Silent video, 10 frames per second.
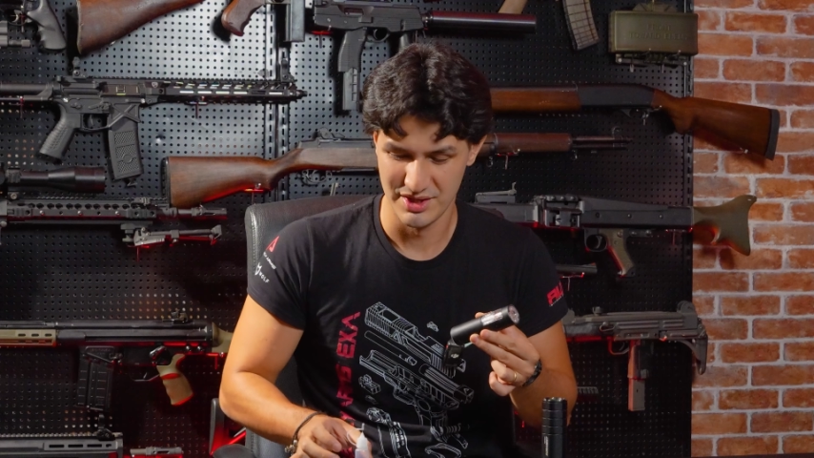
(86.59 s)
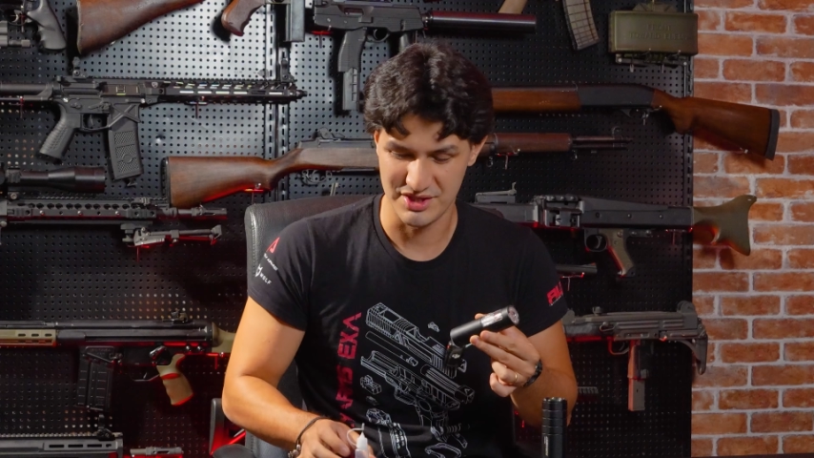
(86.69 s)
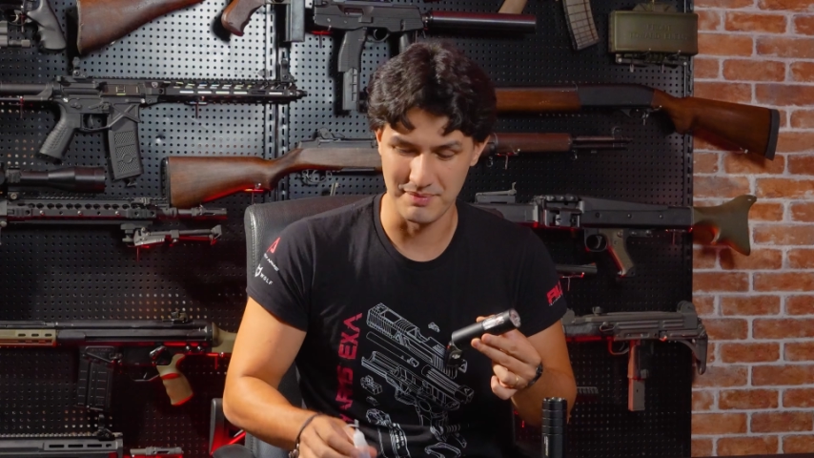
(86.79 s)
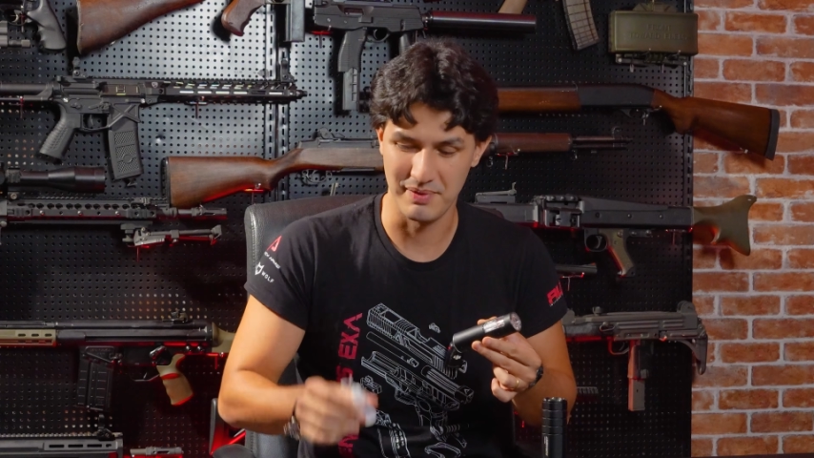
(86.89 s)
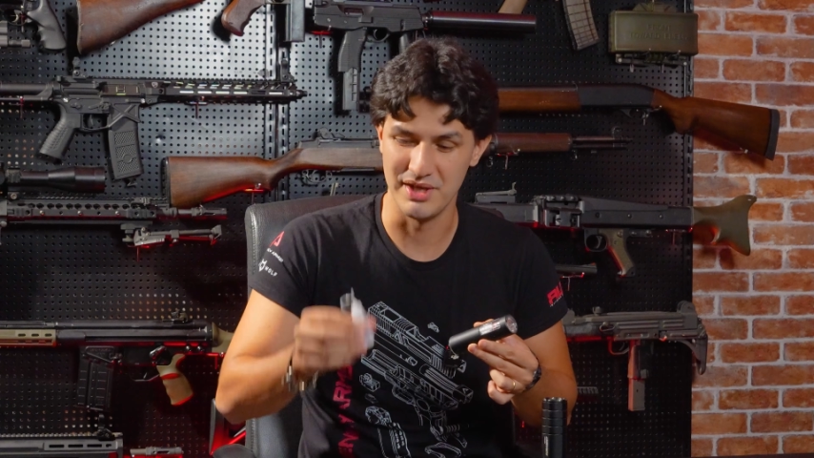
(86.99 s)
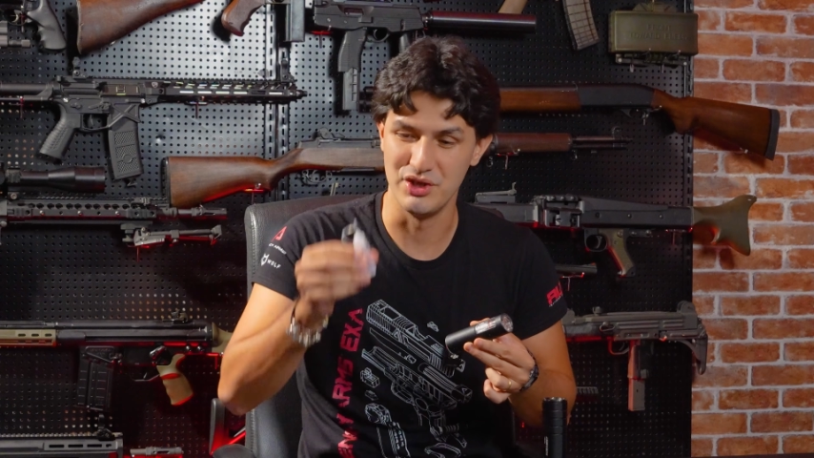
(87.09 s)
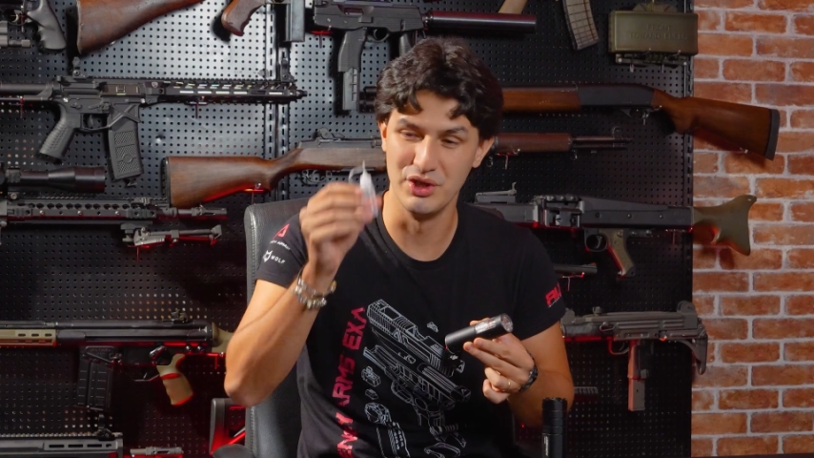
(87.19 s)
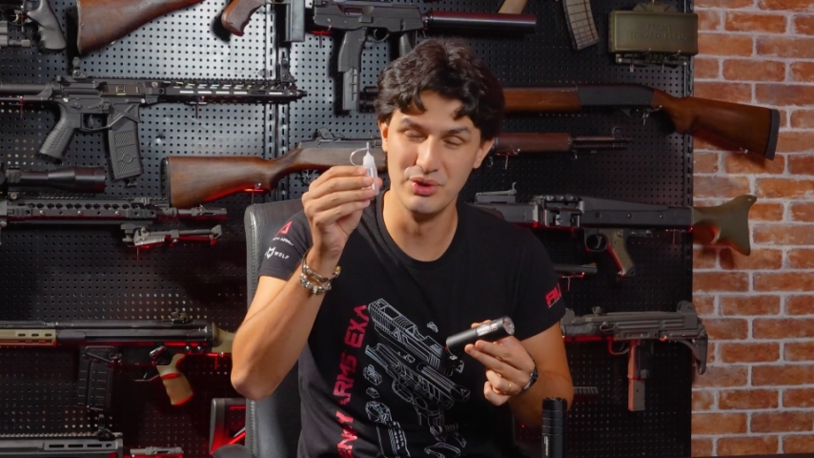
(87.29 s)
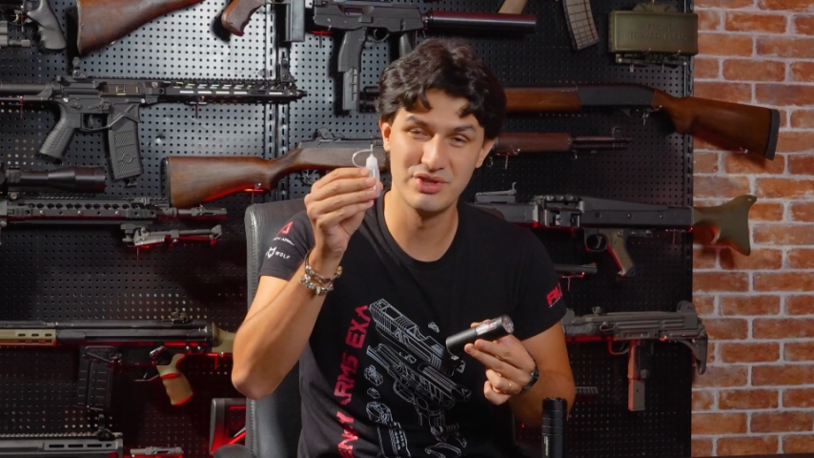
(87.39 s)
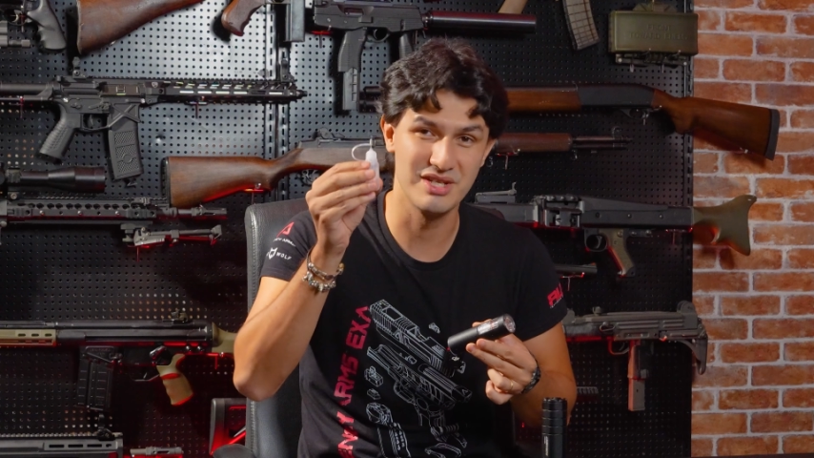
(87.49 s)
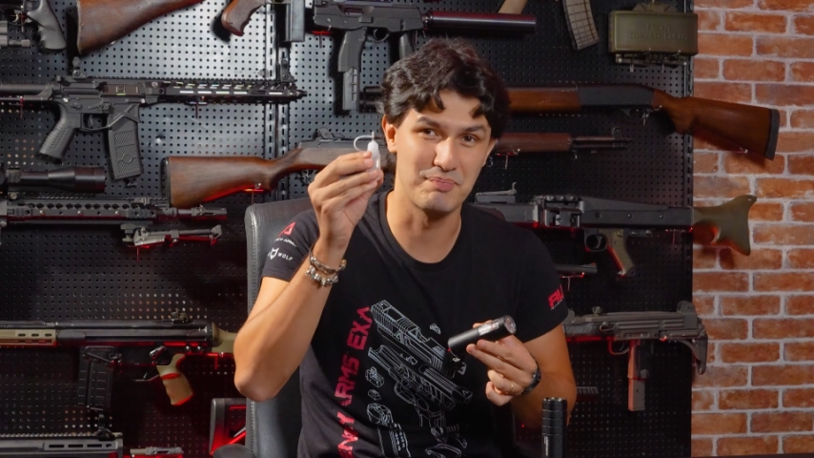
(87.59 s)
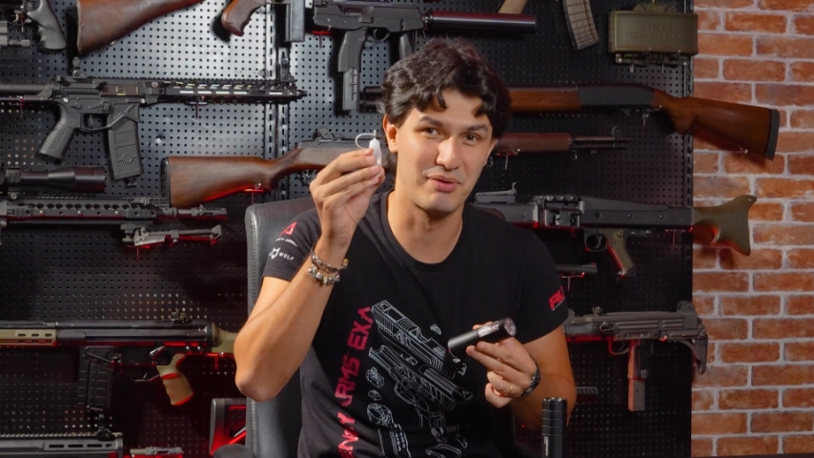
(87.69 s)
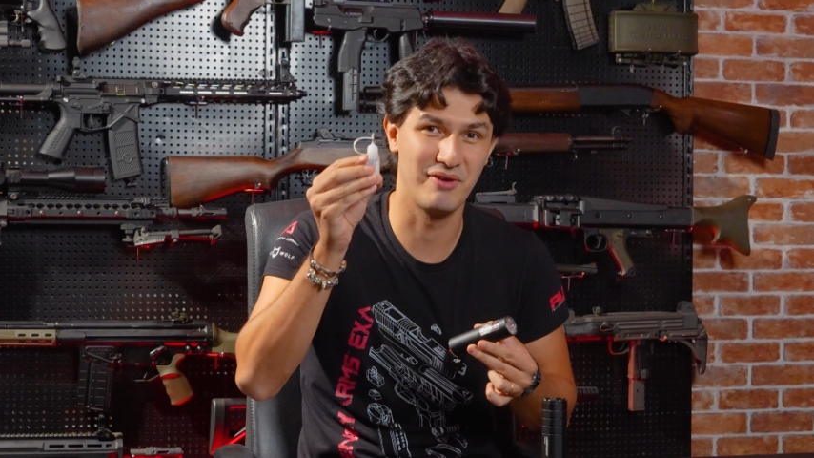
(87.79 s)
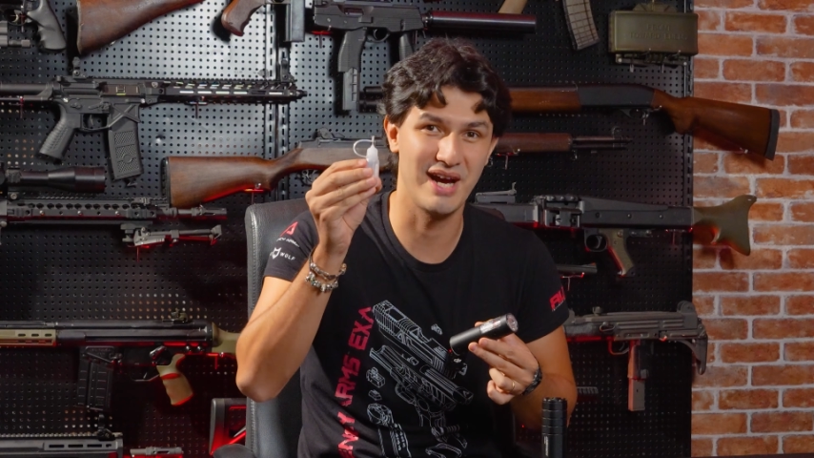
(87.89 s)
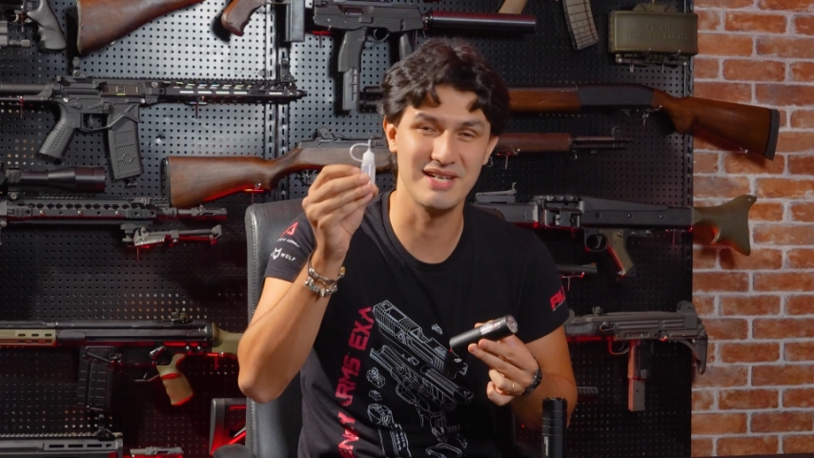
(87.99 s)
Simply use the
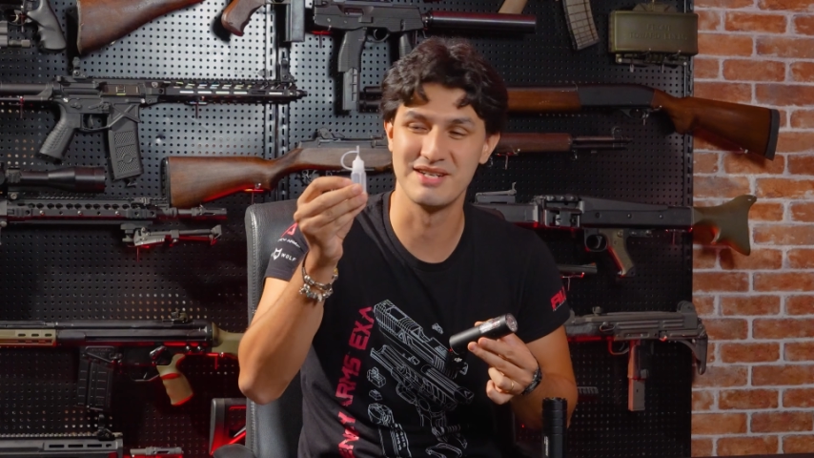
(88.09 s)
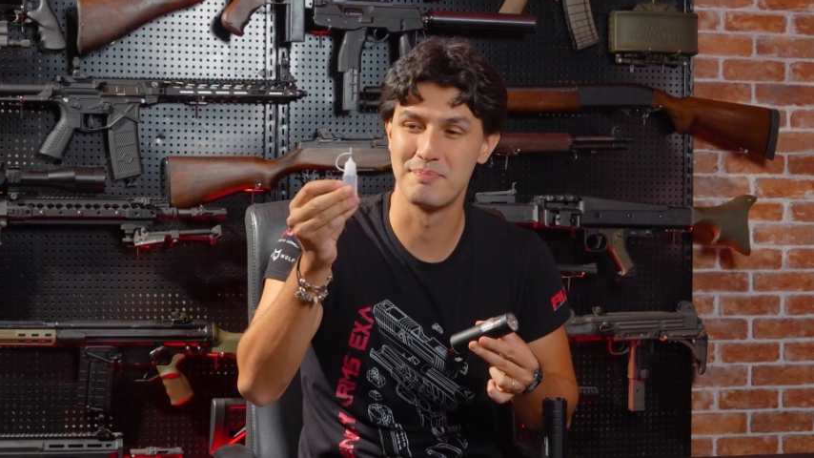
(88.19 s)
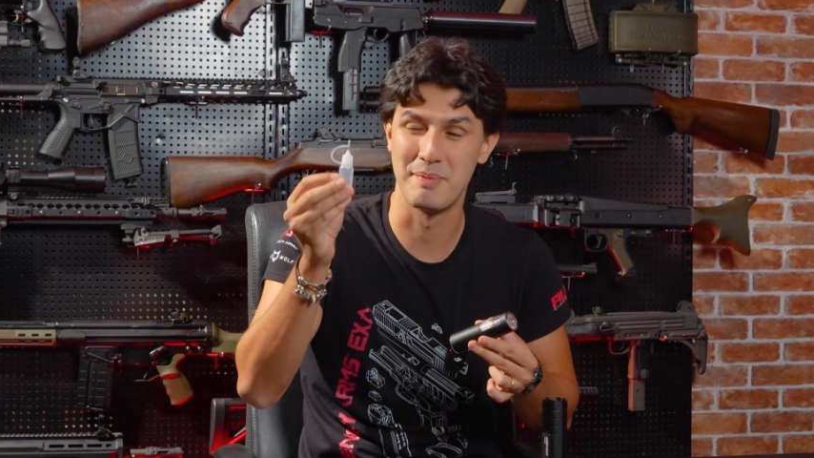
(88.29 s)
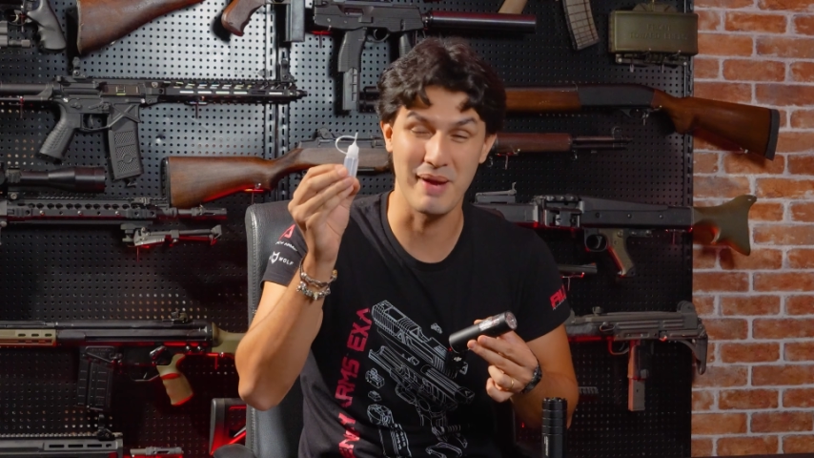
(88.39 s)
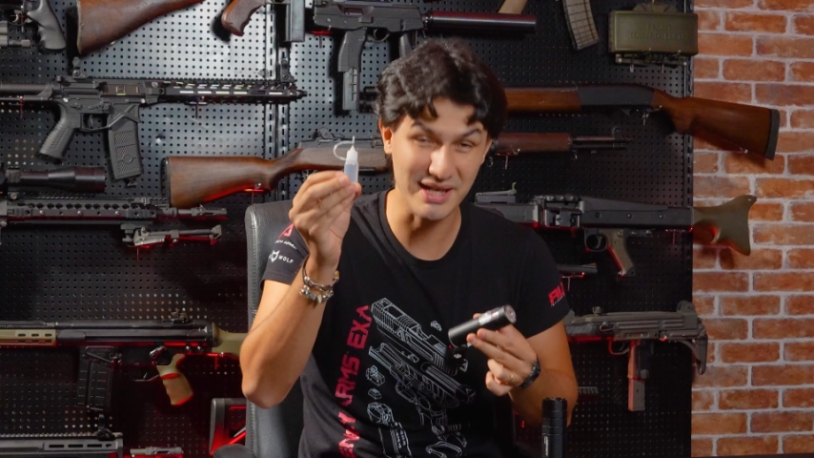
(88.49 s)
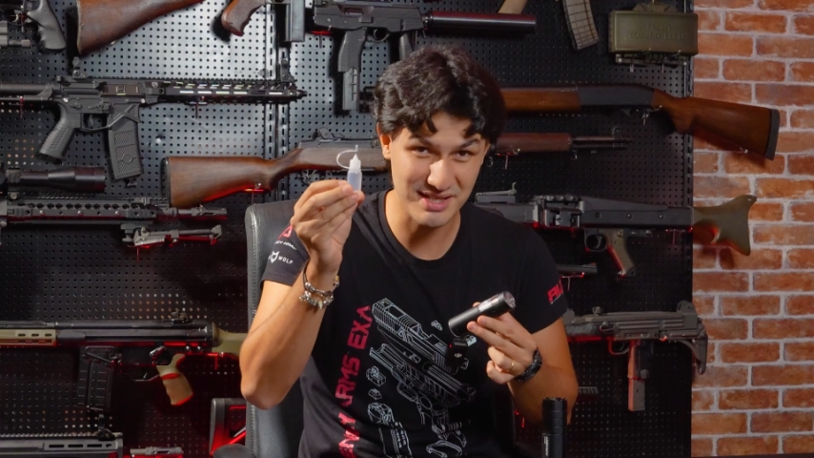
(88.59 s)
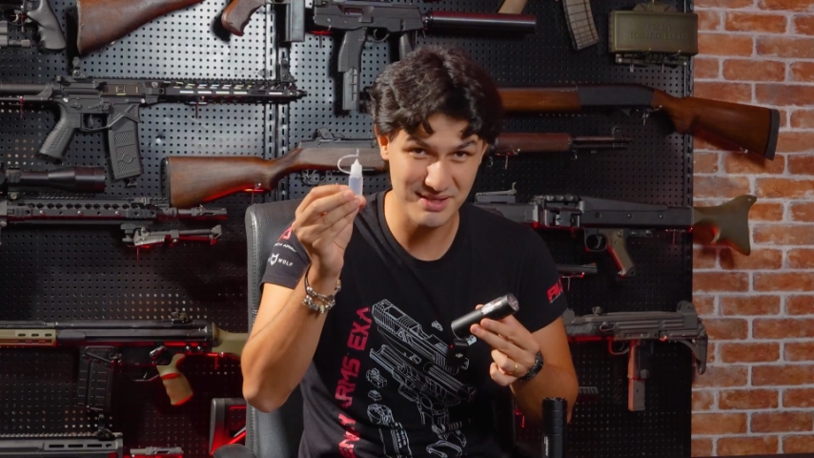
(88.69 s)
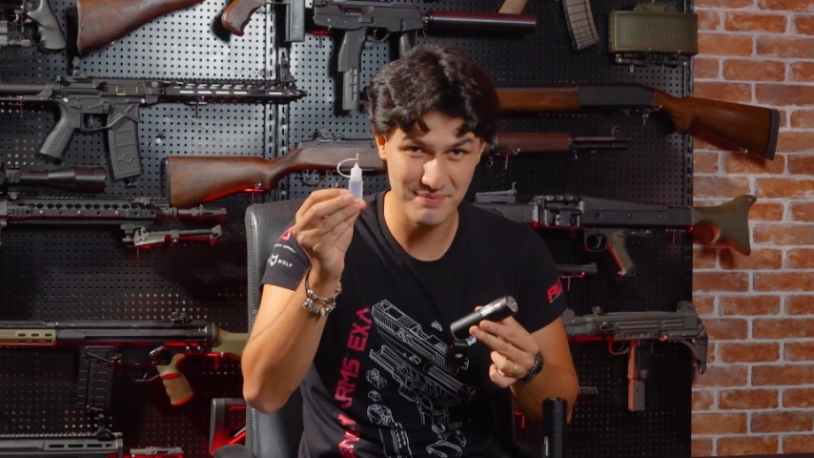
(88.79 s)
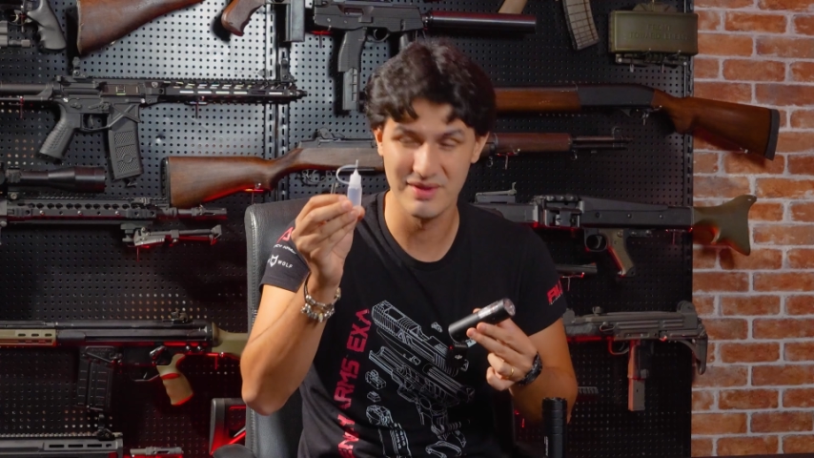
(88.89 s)
provided pipette,